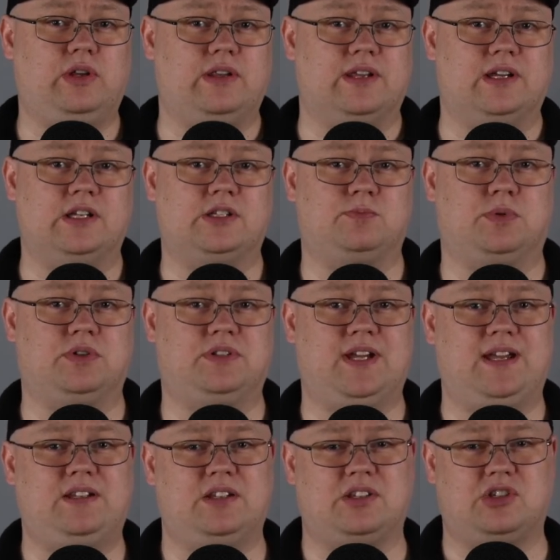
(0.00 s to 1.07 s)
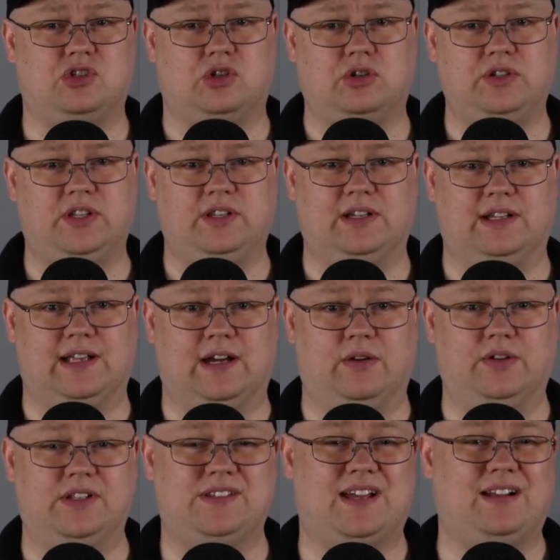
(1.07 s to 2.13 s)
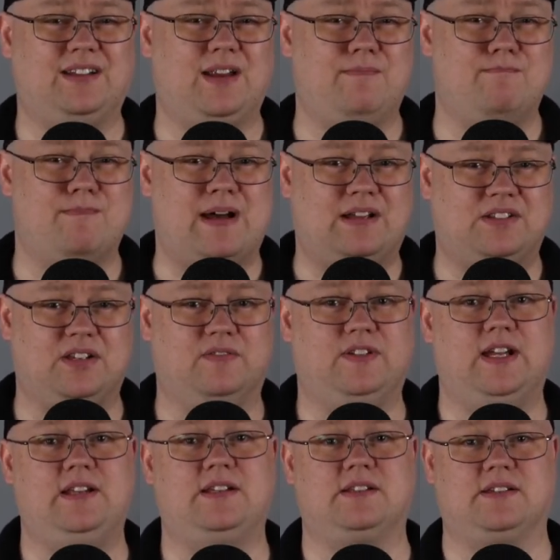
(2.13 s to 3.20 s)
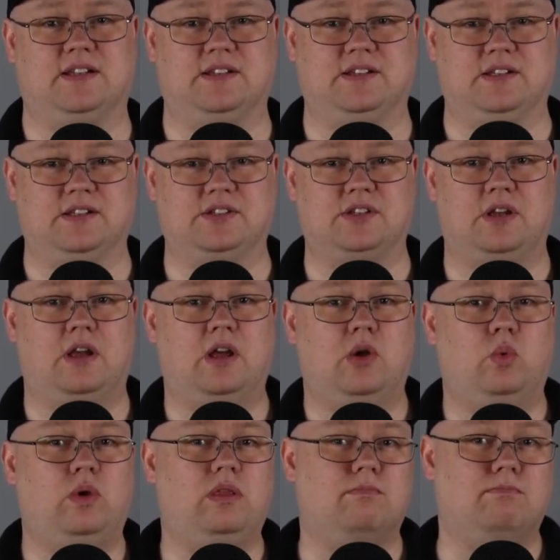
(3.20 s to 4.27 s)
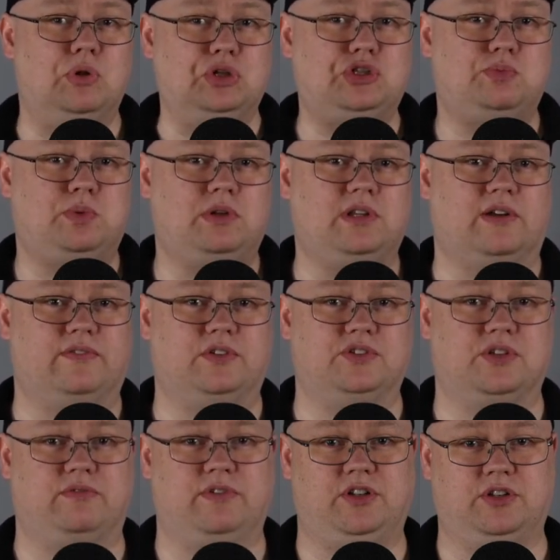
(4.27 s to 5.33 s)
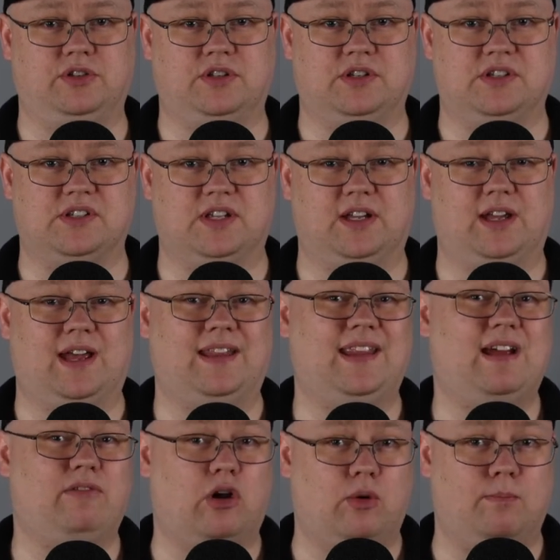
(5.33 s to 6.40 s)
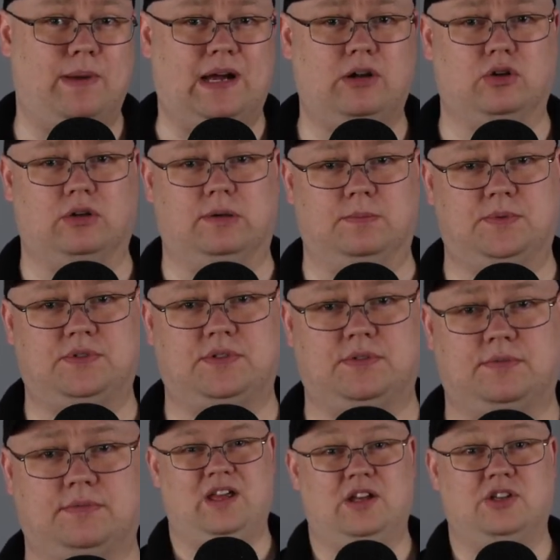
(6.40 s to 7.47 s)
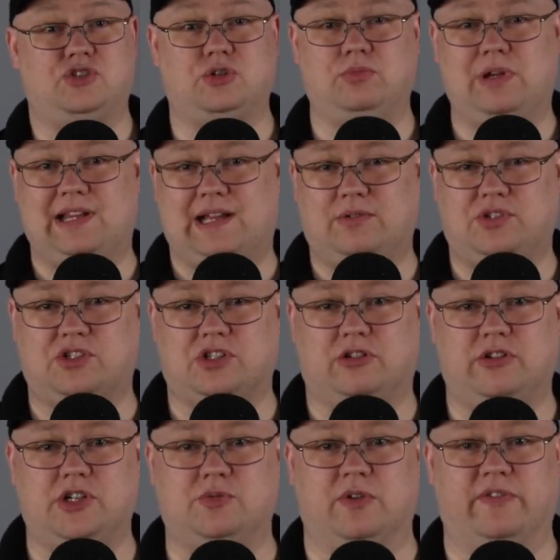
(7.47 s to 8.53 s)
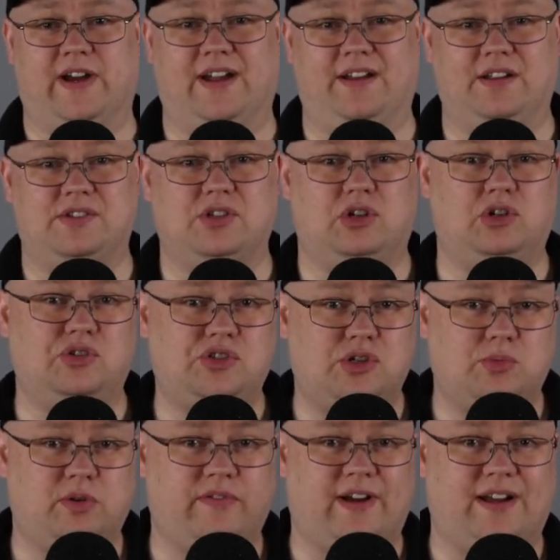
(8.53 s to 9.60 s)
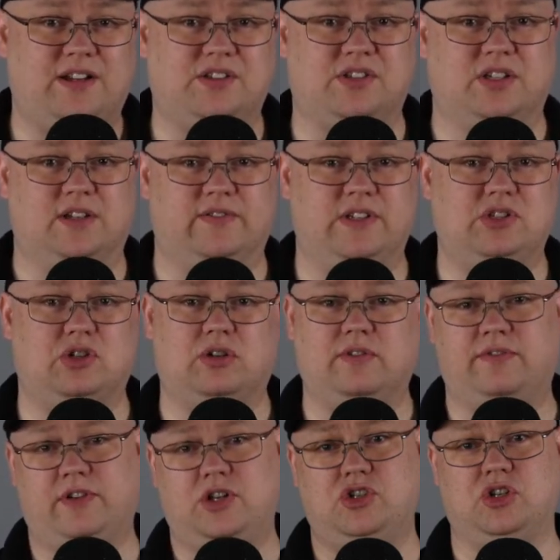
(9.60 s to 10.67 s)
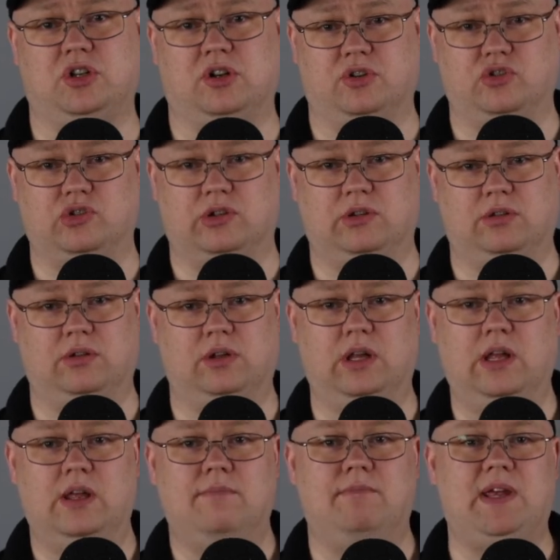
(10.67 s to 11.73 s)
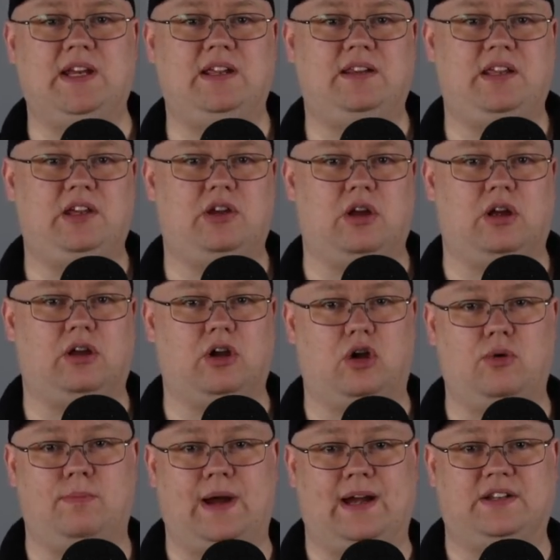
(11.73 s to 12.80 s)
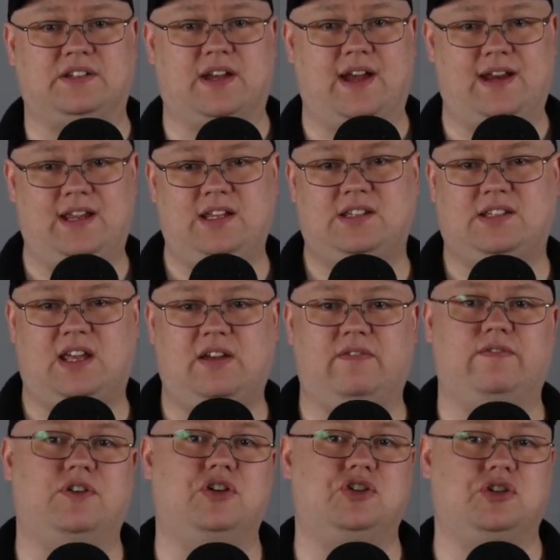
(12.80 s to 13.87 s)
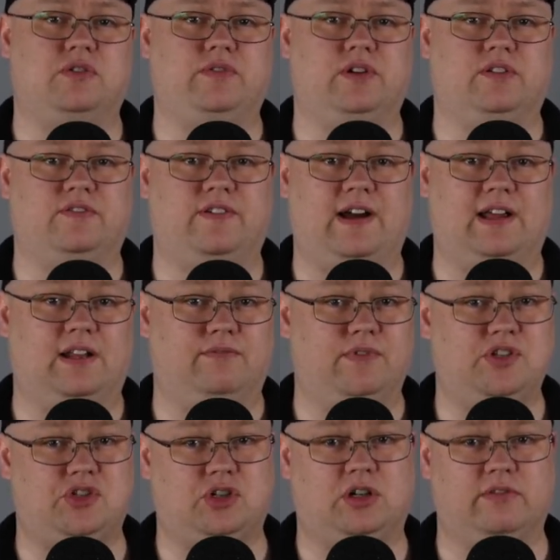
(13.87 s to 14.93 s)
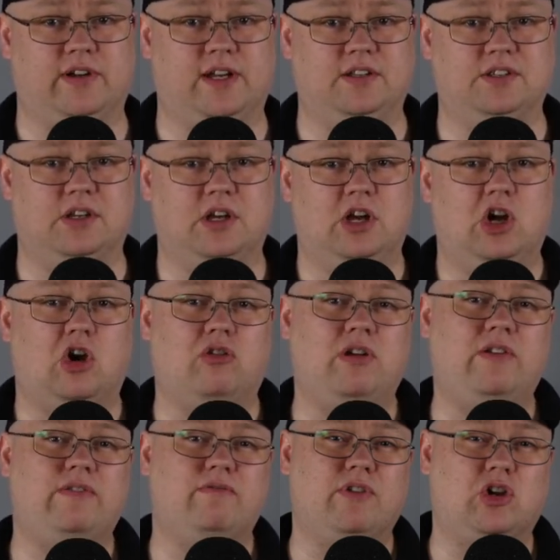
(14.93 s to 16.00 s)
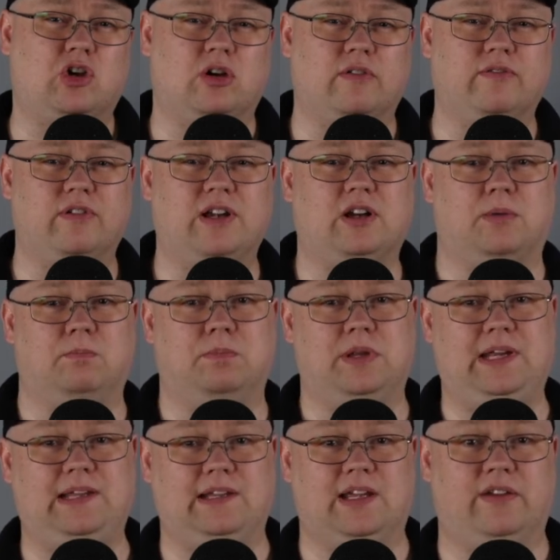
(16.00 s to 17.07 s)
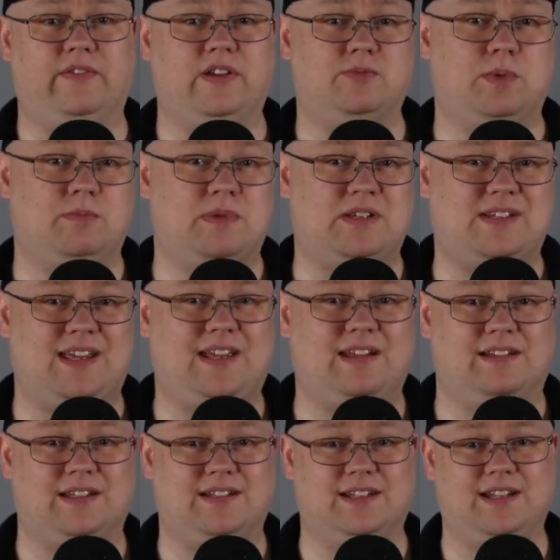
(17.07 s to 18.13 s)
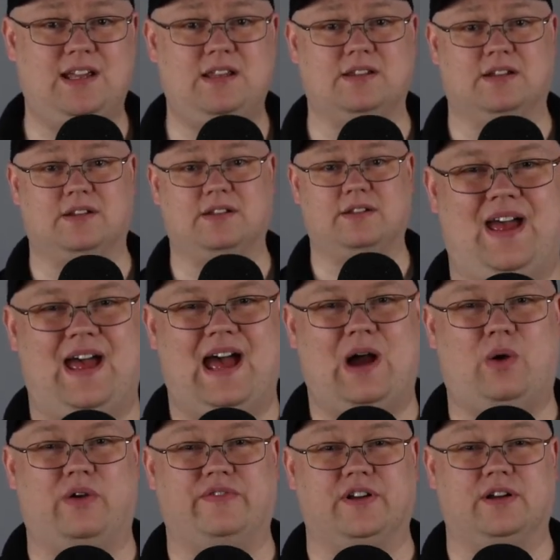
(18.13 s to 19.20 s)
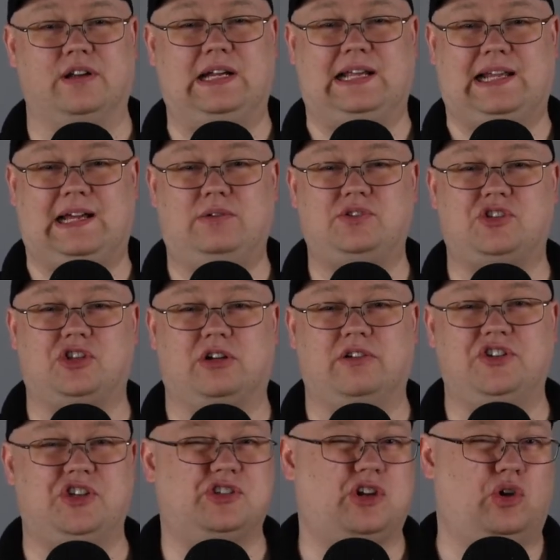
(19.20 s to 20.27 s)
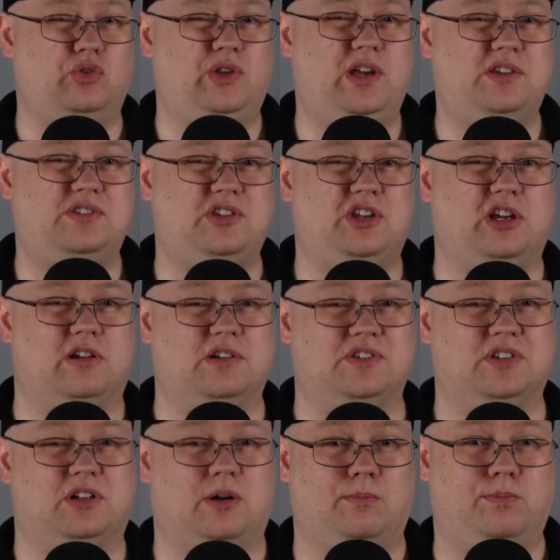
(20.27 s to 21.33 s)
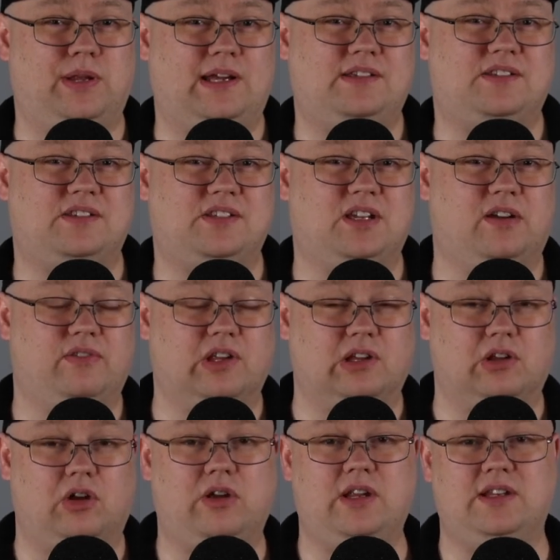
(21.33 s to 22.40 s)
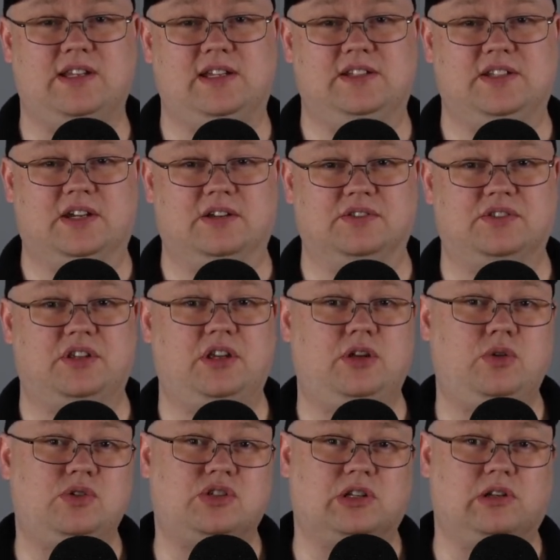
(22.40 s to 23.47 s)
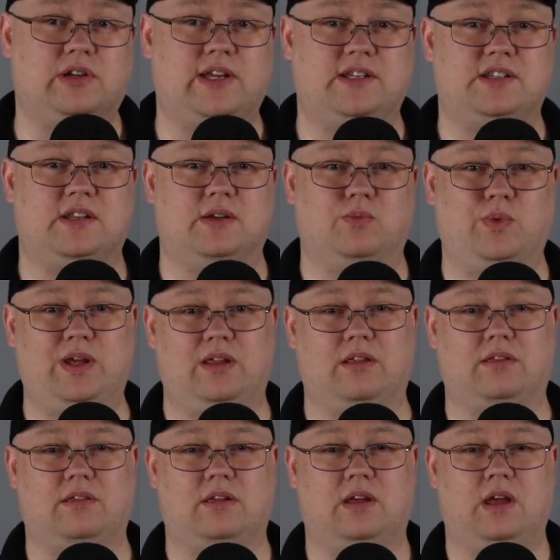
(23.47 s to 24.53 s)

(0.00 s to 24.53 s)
this, but data stored in the cloud is held in massive data centers with multiple levels of redundancy and their own backups. Some cloud storage providers also provide a service called version control, meaning that you can go back to any saved version of your file and restore it, or even recover it completely if it's been mistakenly deleted. However, cloud storage is only as secure as the complexity of the login details that you use to log into them with.